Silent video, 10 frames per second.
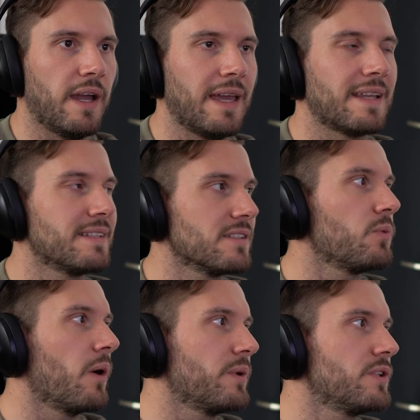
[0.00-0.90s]
And this is
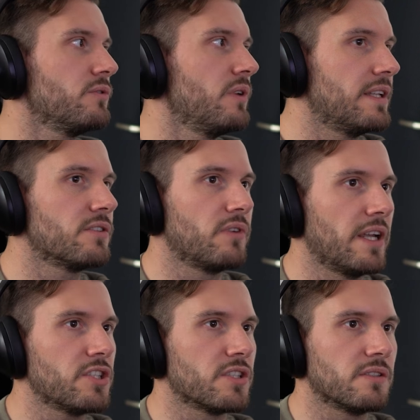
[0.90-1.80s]
why we do
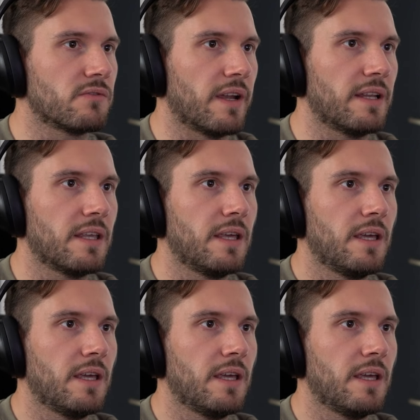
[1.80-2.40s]
iterations, right?